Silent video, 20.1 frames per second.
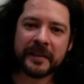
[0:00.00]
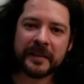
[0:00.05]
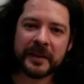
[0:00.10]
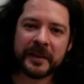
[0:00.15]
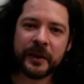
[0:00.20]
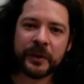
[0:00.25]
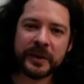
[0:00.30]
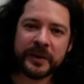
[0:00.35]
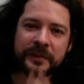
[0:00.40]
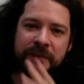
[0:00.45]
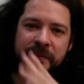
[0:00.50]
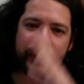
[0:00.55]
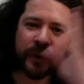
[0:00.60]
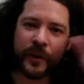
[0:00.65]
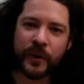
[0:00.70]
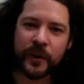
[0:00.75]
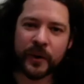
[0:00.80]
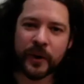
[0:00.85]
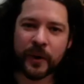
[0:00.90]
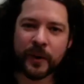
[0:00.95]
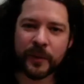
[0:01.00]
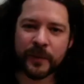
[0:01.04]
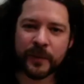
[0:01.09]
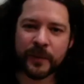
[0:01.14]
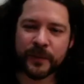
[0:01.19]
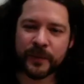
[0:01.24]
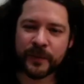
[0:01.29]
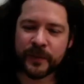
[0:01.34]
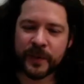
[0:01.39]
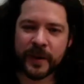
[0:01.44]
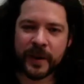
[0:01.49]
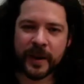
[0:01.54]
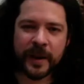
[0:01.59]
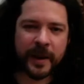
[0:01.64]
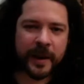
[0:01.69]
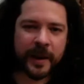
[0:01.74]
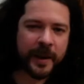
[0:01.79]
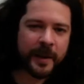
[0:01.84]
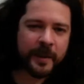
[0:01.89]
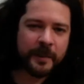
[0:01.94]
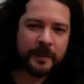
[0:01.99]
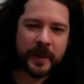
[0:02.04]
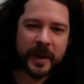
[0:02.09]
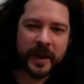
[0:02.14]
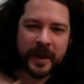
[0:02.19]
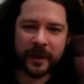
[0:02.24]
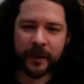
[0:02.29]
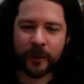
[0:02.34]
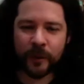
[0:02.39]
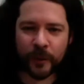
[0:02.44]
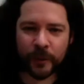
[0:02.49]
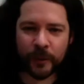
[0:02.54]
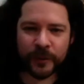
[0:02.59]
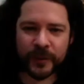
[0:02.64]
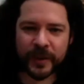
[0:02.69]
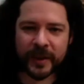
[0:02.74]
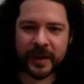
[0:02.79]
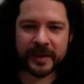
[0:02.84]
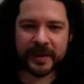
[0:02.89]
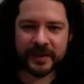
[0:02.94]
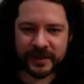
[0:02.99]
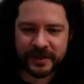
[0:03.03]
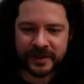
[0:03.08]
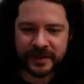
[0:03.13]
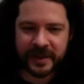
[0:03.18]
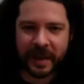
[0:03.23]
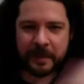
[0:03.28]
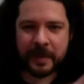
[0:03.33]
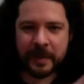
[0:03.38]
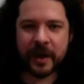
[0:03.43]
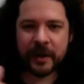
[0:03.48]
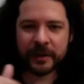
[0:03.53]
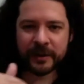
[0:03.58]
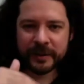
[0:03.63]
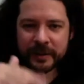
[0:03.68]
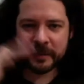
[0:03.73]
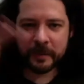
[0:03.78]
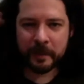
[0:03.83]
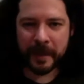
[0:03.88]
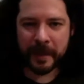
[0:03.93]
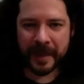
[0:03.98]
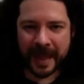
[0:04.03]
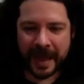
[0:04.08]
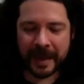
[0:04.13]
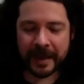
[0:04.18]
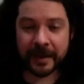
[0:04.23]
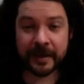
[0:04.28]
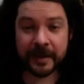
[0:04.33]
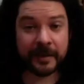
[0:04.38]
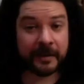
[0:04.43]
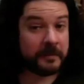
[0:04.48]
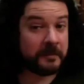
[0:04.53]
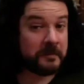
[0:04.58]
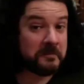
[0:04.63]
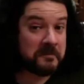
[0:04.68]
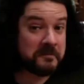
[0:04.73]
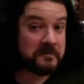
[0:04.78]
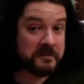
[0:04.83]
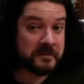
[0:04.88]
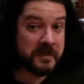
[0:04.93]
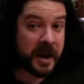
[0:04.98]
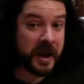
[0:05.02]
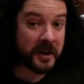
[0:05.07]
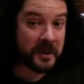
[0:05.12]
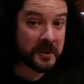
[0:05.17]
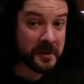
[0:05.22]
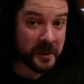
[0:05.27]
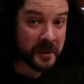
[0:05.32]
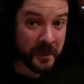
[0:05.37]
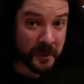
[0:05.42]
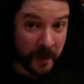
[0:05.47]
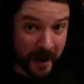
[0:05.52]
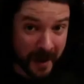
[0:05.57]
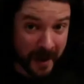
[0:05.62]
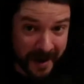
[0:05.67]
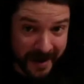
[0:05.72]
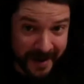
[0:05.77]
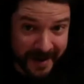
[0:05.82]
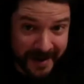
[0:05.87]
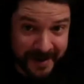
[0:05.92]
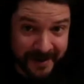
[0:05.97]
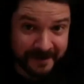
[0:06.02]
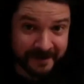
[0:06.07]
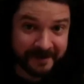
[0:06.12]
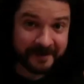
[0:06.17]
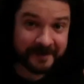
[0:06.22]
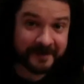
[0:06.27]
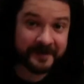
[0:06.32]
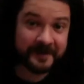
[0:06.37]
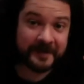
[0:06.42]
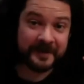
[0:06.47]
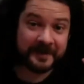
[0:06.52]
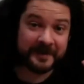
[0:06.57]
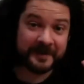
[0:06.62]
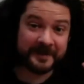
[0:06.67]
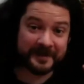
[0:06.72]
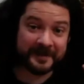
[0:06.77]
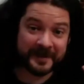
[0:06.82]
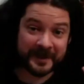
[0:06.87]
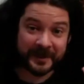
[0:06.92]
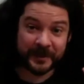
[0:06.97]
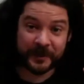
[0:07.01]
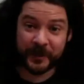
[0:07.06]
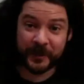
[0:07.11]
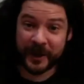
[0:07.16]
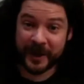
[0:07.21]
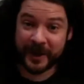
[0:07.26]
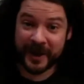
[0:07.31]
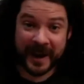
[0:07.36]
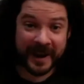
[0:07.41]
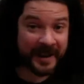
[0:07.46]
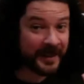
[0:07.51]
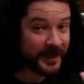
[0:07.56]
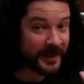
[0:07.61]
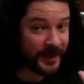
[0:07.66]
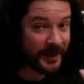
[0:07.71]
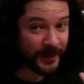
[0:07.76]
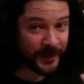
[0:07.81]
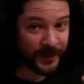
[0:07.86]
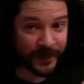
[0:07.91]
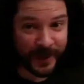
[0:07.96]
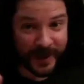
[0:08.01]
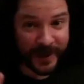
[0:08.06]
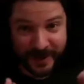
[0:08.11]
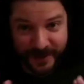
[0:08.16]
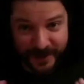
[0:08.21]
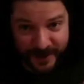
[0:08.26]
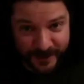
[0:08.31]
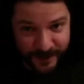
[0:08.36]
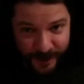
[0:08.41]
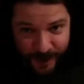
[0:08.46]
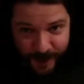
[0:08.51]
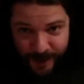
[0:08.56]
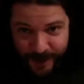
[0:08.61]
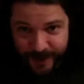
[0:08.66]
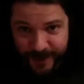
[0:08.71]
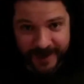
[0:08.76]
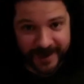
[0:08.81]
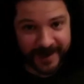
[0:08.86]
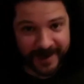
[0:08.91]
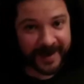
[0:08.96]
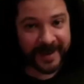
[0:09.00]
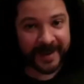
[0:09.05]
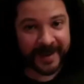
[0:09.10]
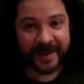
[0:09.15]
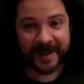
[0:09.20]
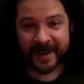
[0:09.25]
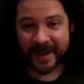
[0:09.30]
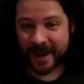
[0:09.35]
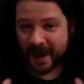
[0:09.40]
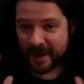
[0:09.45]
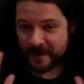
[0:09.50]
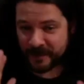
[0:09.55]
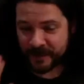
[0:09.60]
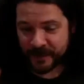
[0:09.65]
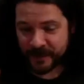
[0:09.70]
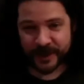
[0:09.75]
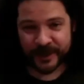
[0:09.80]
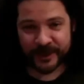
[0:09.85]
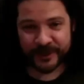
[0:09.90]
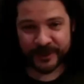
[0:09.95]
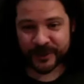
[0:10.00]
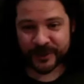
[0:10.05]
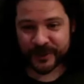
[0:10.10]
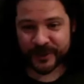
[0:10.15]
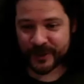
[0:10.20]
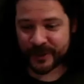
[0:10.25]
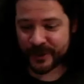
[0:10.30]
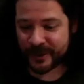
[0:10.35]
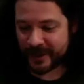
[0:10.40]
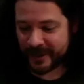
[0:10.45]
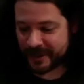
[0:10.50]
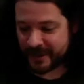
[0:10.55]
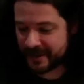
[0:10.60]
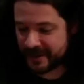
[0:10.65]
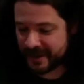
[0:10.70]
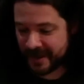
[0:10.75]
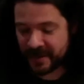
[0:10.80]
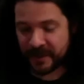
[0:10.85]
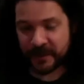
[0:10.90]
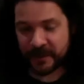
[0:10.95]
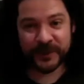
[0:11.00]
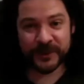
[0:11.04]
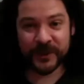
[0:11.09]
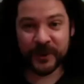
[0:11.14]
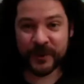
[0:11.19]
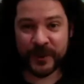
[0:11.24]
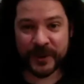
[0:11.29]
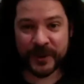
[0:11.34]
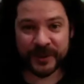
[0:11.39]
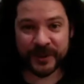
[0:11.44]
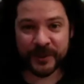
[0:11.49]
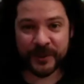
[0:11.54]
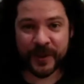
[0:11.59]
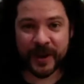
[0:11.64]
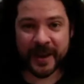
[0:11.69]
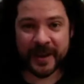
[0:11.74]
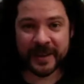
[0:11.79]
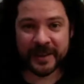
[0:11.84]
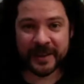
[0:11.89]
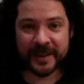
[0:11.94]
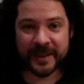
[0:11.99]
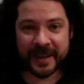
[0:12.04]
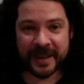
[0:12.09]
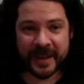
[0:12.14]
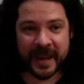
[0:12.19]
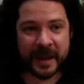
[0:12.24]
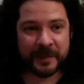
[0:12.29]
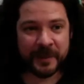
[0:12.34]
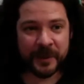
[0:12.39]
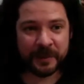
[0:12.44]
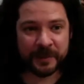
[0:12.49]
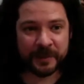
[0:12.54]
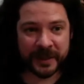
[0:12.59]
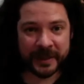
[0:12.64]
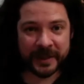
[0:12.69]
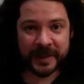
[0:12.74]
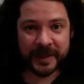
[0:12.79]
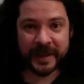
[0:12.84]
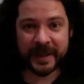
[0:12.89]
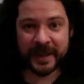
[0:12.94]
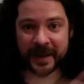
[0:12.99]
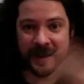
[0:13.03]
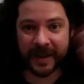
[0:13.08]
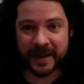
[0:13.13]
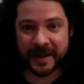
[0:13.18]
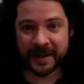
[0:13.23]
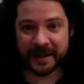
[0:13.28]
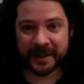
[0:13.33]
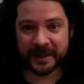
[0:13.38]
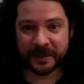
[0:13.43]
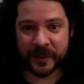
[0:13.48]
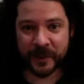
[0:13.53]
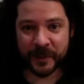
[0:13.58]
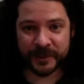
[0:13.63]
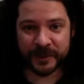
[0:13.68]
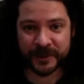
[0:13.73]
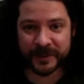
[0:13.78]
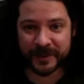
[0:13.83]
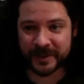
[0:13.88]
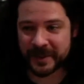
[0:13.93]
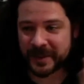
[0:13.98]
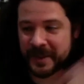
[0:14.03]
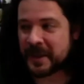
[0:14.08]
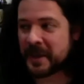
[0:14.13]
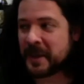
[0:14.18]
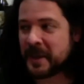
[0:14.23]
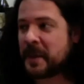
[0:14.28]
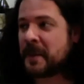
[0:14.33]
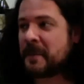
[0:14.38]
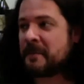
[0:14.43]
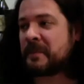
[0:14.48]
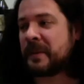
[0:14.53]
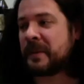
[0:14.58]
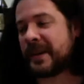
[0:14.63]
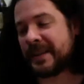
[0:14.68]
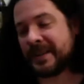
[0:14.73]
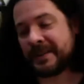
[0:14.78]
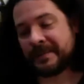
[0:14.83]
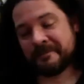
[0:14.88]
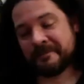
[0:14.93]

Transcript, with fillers: The only photo of my whole thing just came out black. I don't know why. It's weird. I didn't, didn't do anything wrong. I'm pretty sure there was no reason why it came completely unexposed, but